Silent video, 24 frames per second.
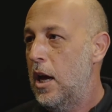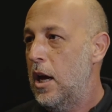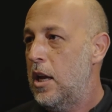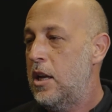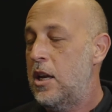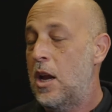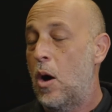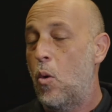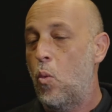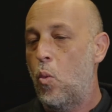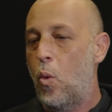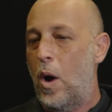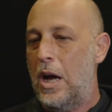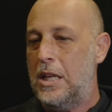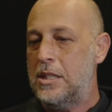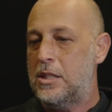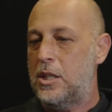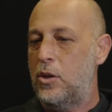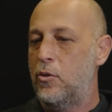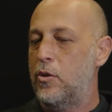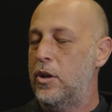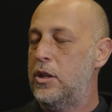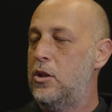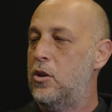Now,
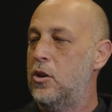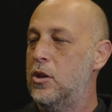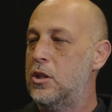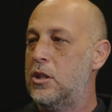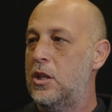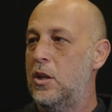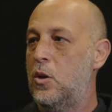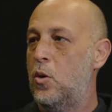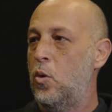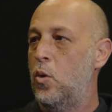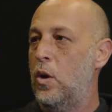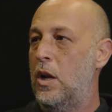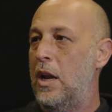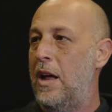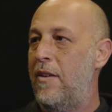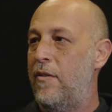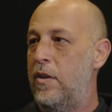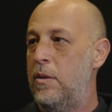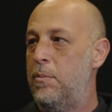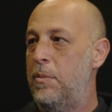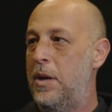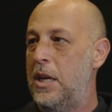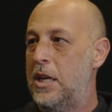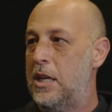once he reduced it to
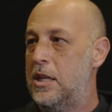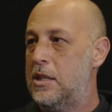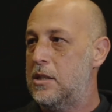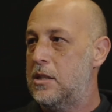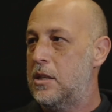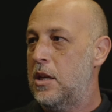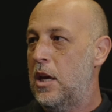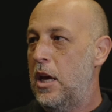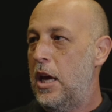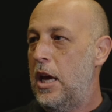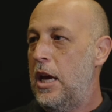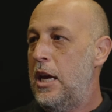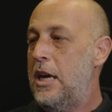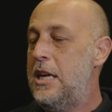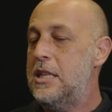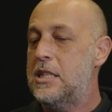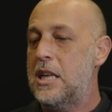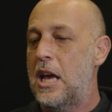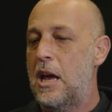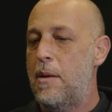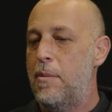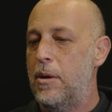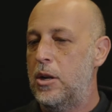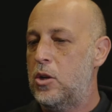11 minutes,
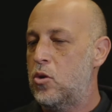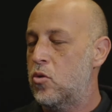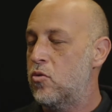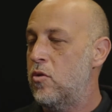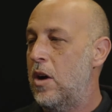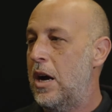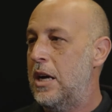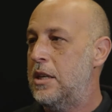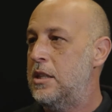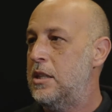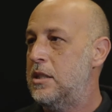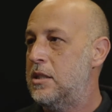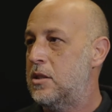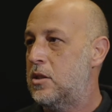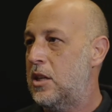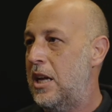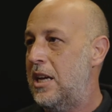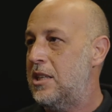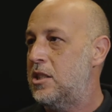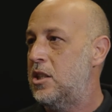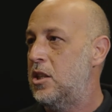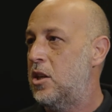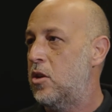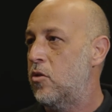he's able to run his
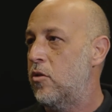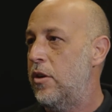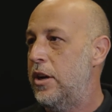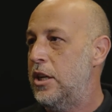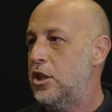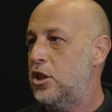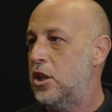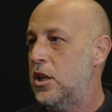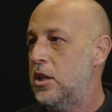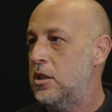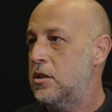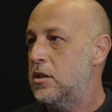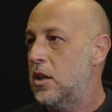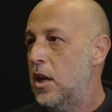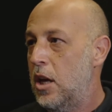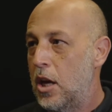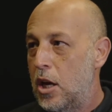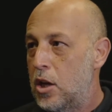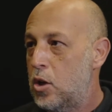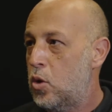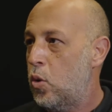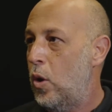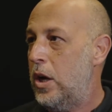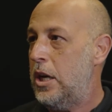test iterations
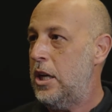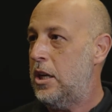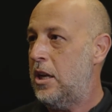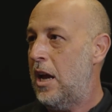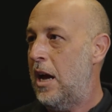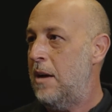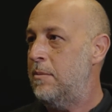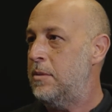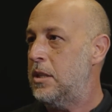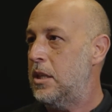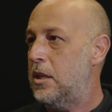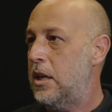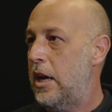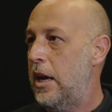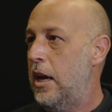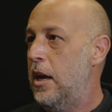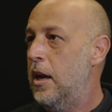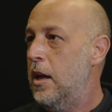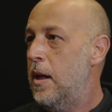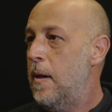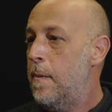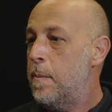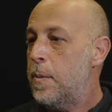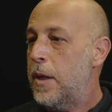20 times a day.
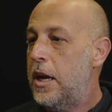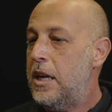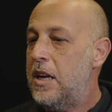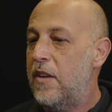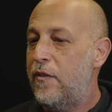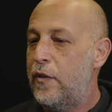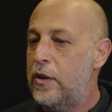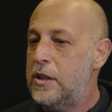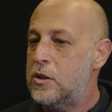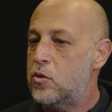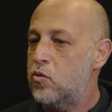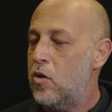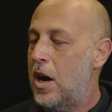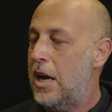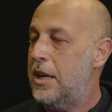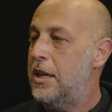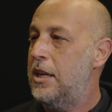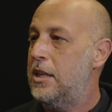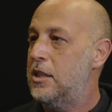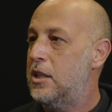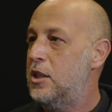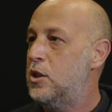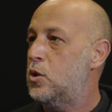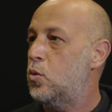And if he's
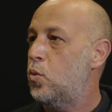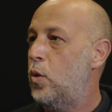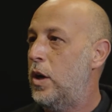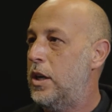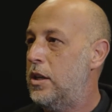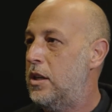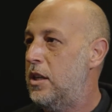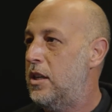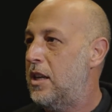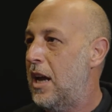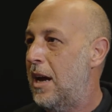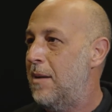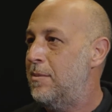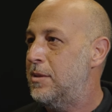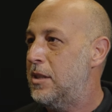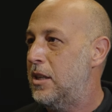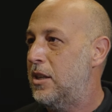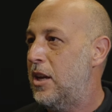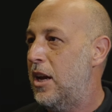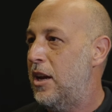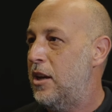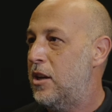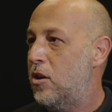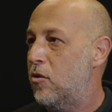running these 20 times a
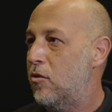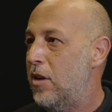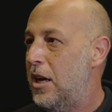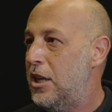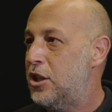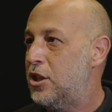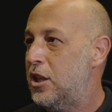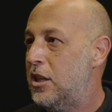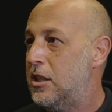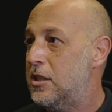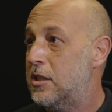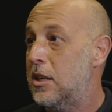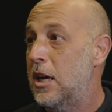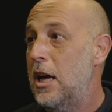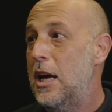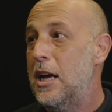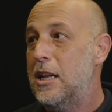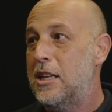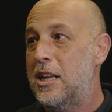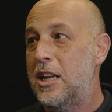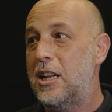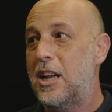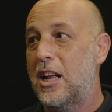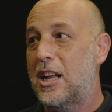day iterations,
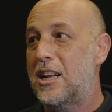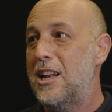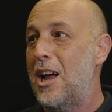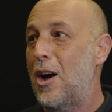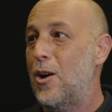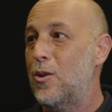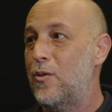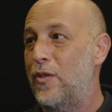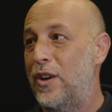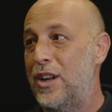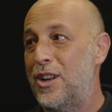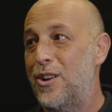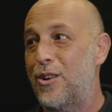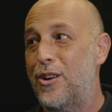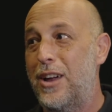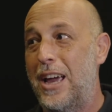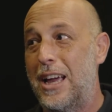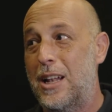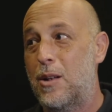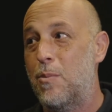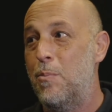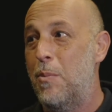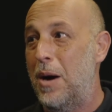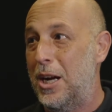then the cloud vendor
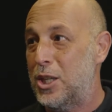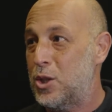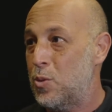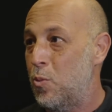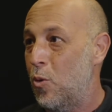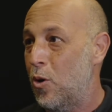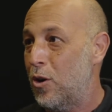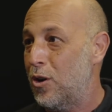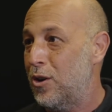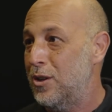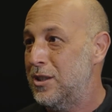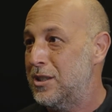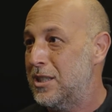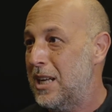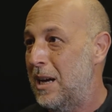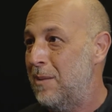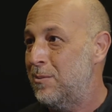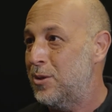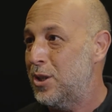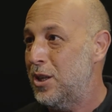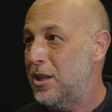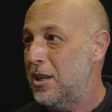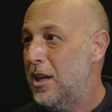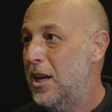get much more
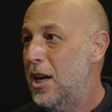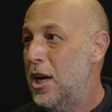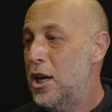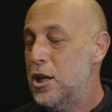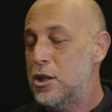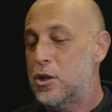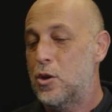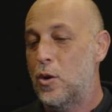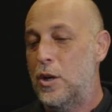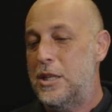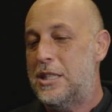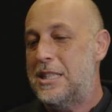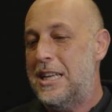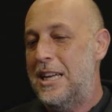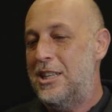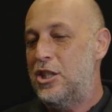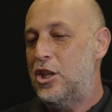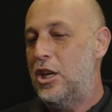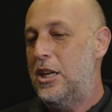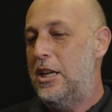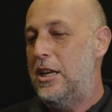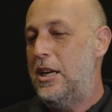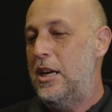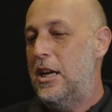consumption. So
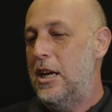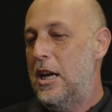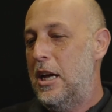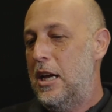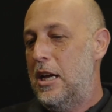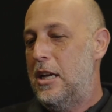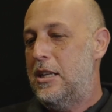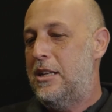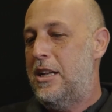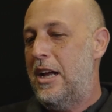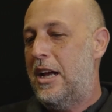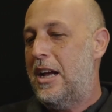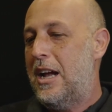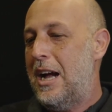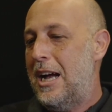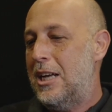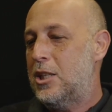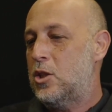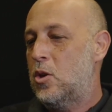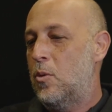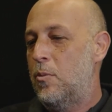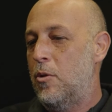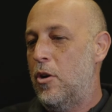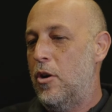essentially, the
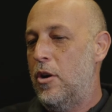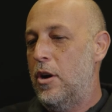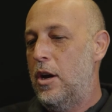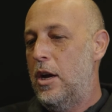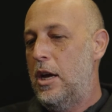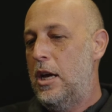customer